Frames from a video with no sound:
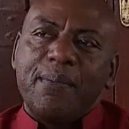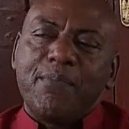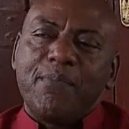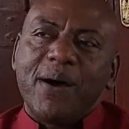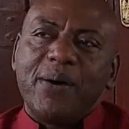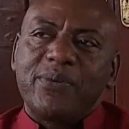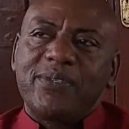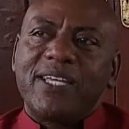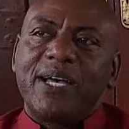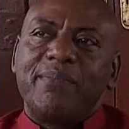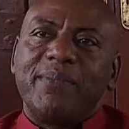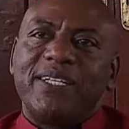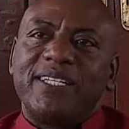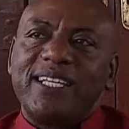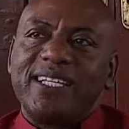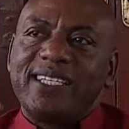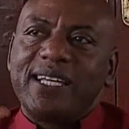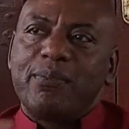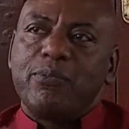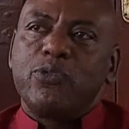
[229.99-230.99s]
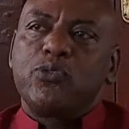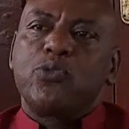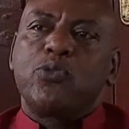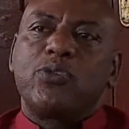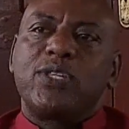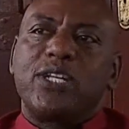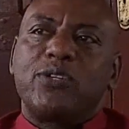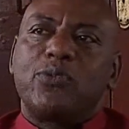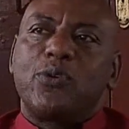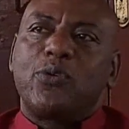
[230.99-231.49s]
Mau Summit is a
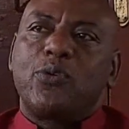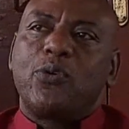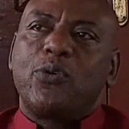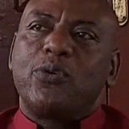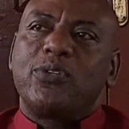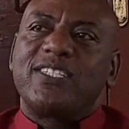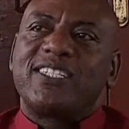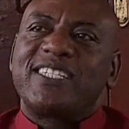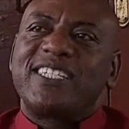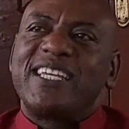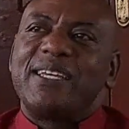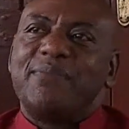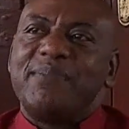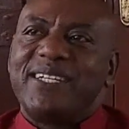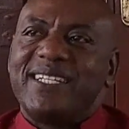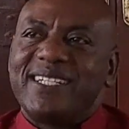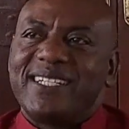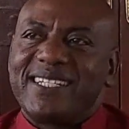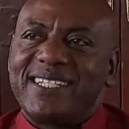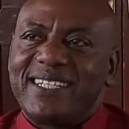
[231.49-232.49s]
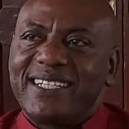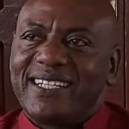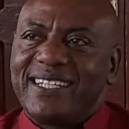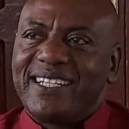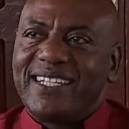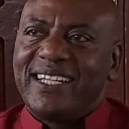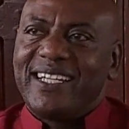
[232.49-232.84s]
Muzungu that we call Cement.